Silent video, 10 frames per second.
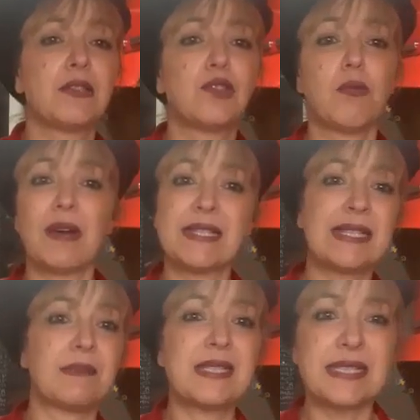towards
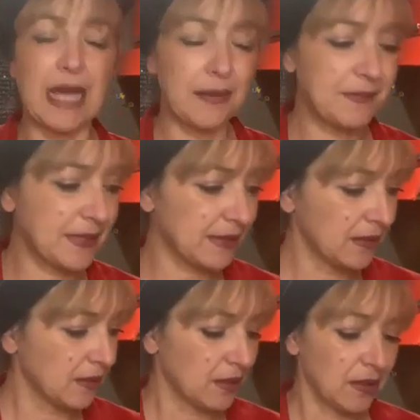some steps.
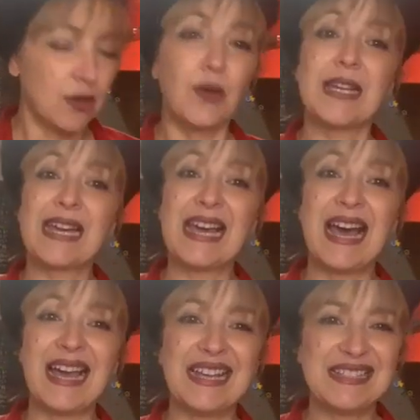Okay
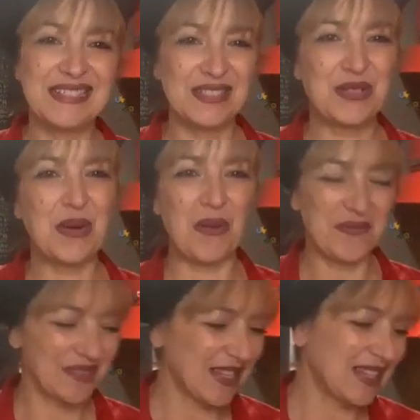guys, so
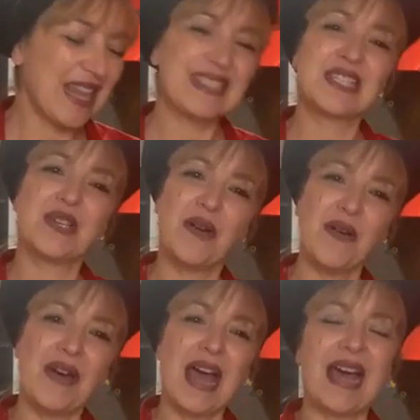let's
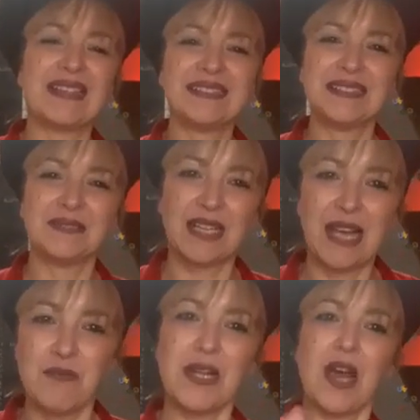go, and
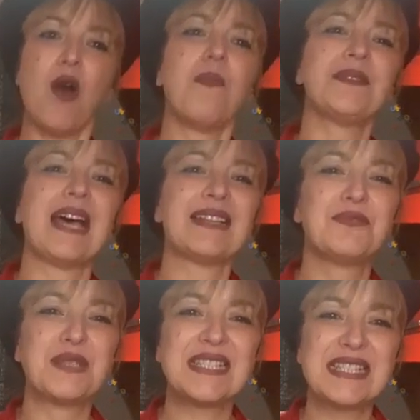we hope
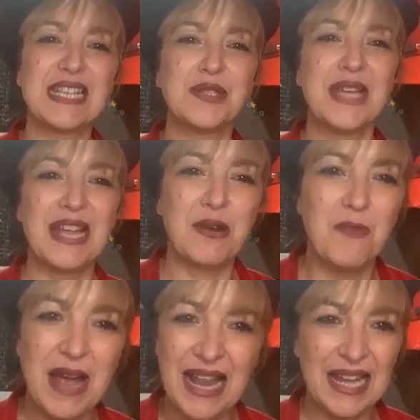that we stay together
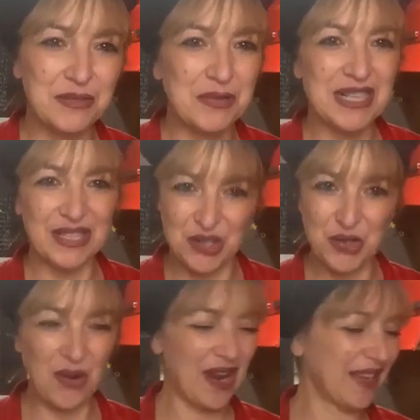well and we'll
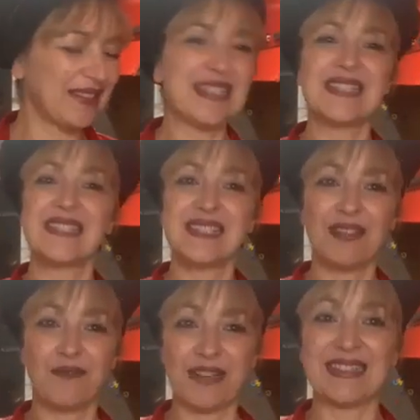enjoy this
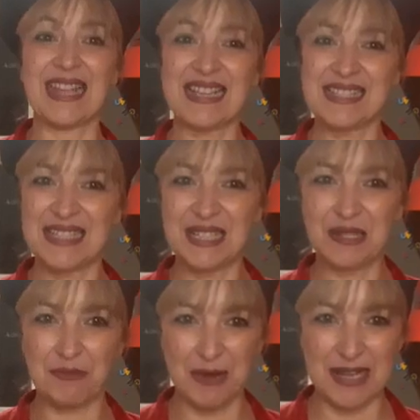
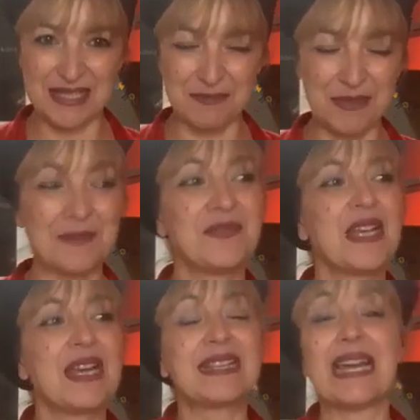fantastic recipe.
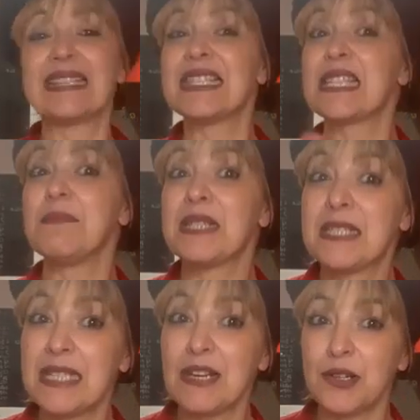That is a
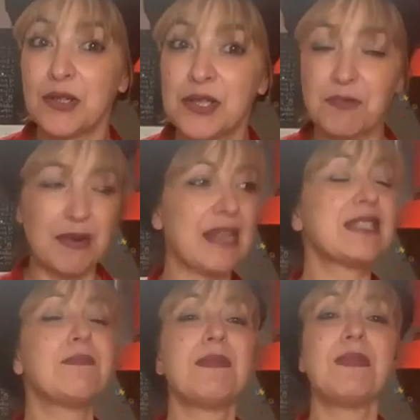mysterious
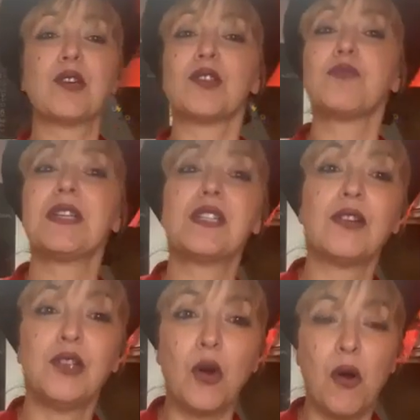recipe because we
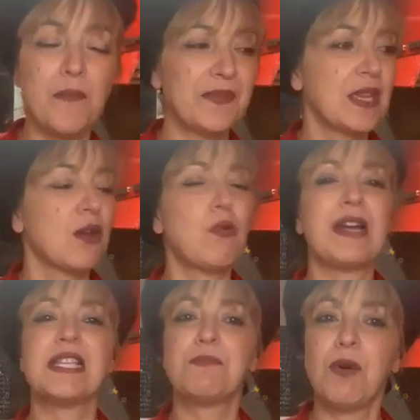don't know where
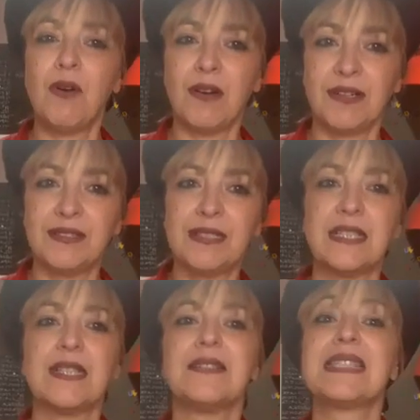is born
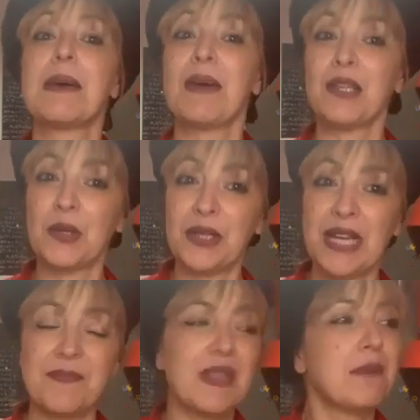the
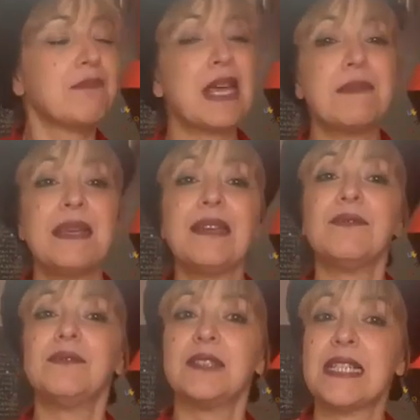Zabaione.
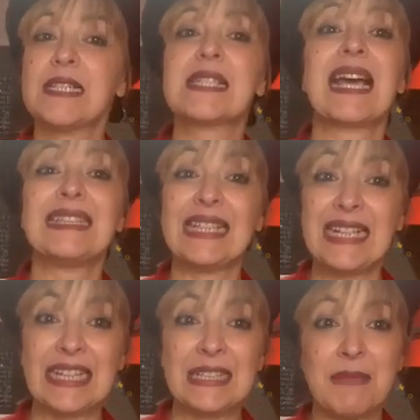Maybe it's
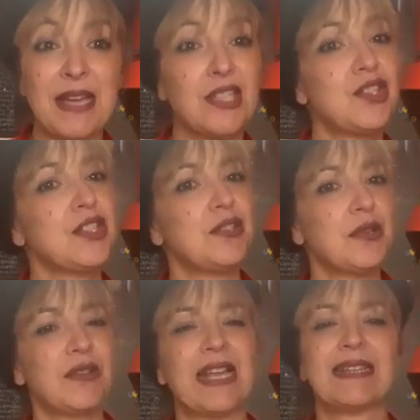Caterina de' Medici. You
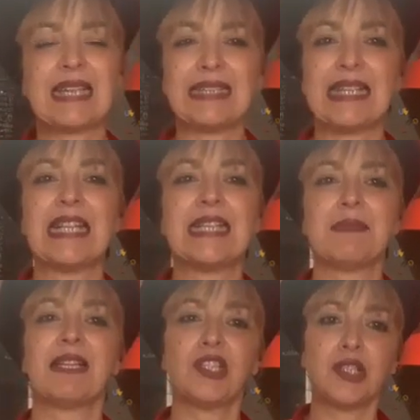know that Caterina de'
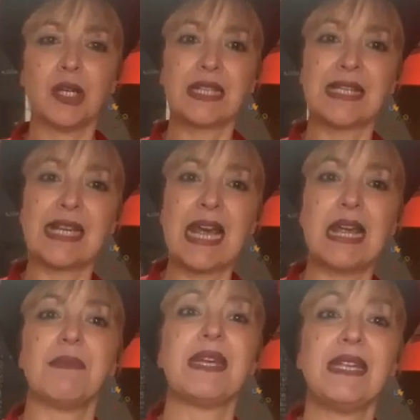Medici
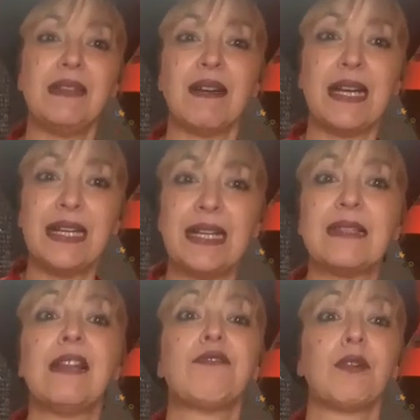came here in
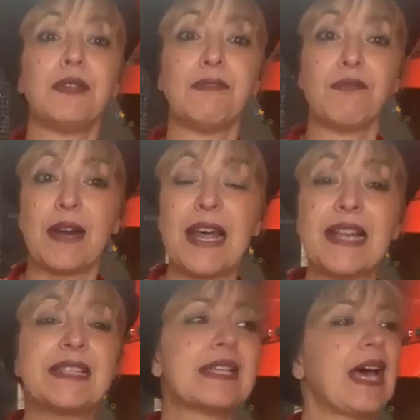Italy from
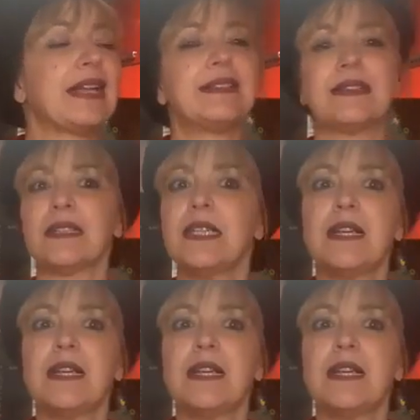France and